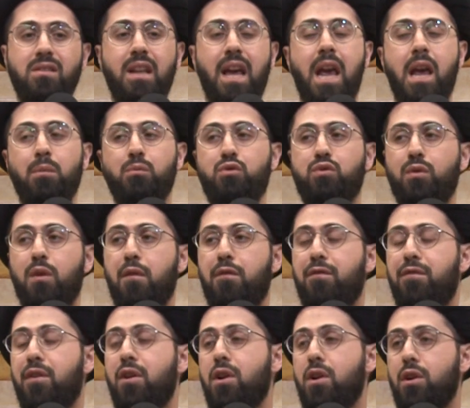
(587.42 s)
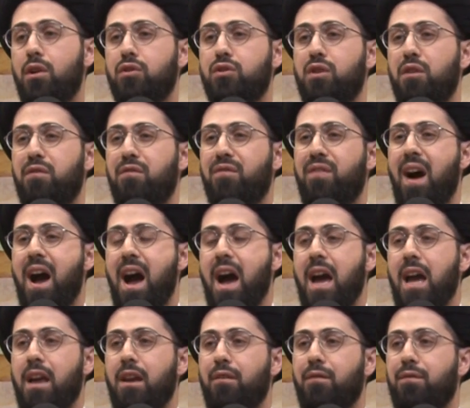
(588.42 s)
names refer to
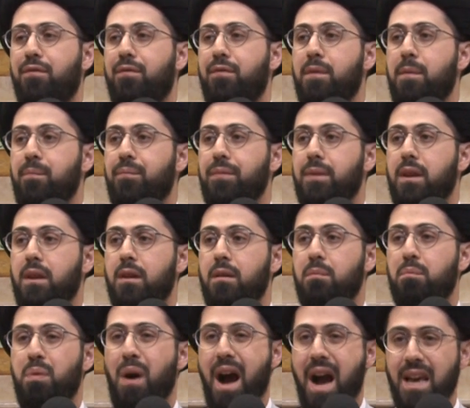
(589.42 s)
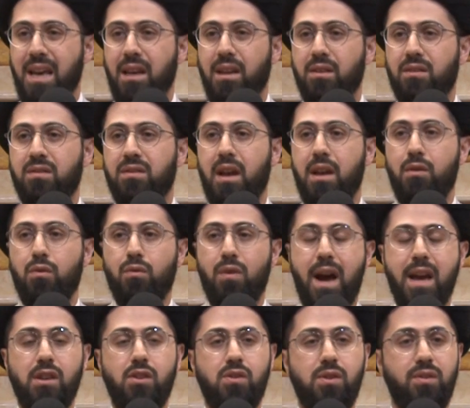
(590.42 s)
five pious and
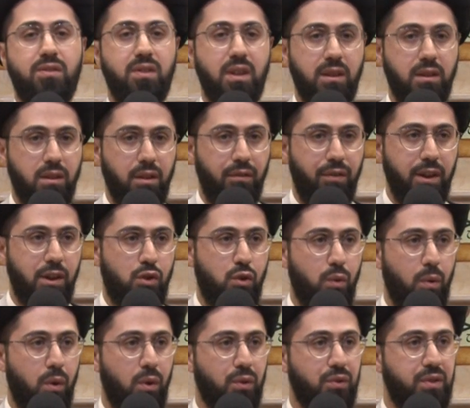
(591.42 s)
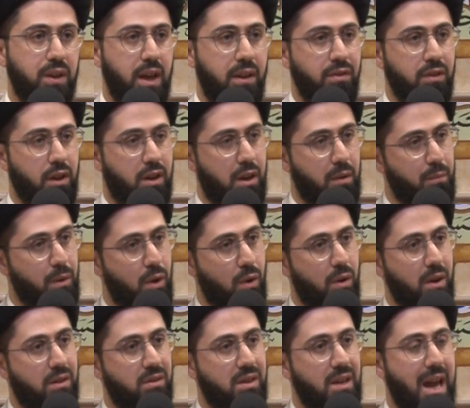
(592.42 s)
righteous individuals in the
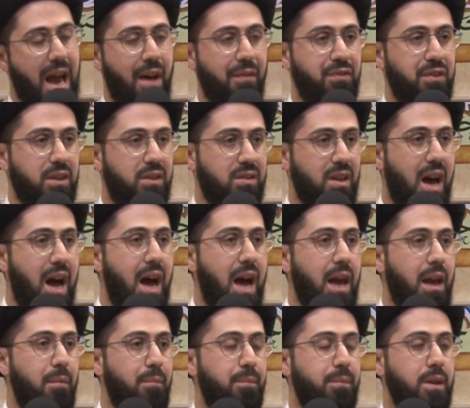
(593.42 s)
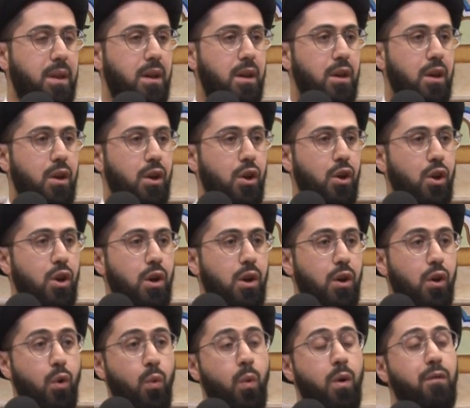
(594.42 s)
community at the time
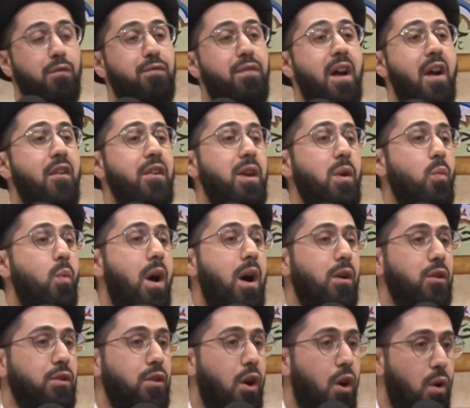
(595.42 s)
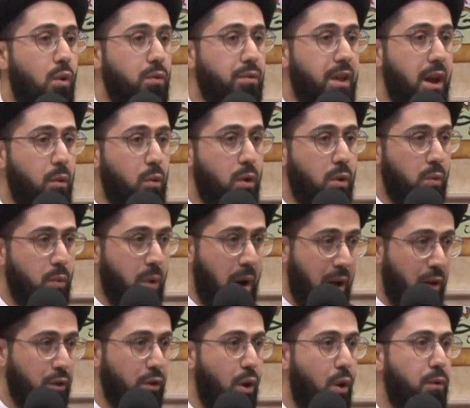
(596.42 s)
who were very well known. They were
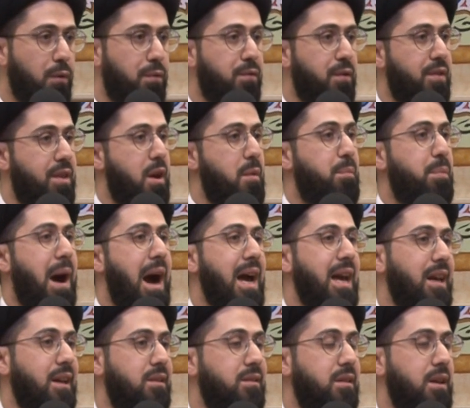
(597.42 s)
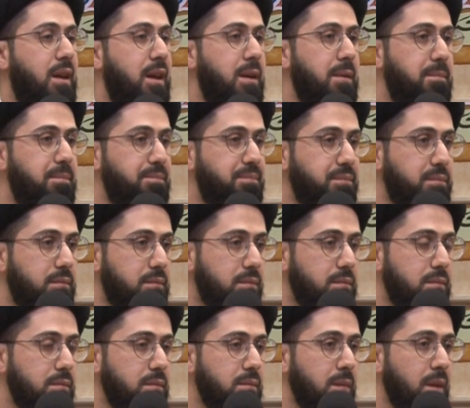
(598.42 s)
well known for their piety.
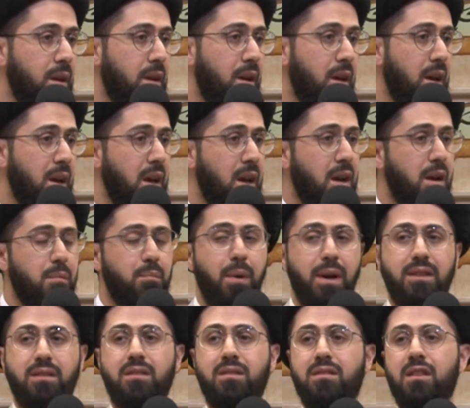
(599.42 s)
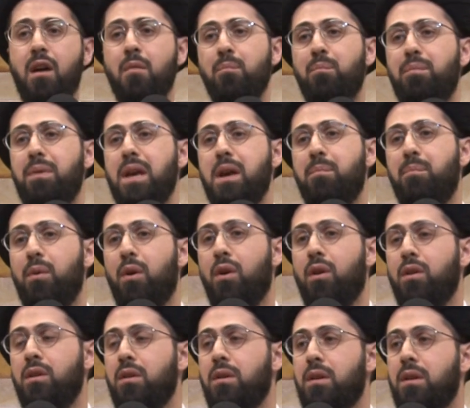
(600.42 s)
But some
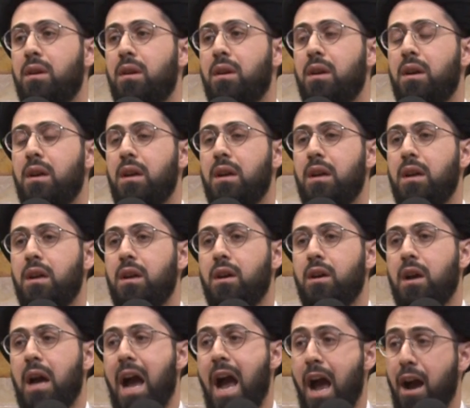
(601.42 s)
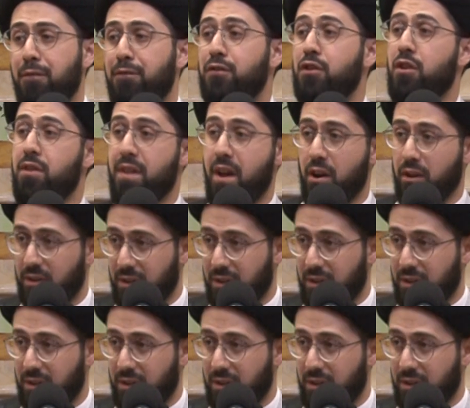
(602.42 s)
people, after their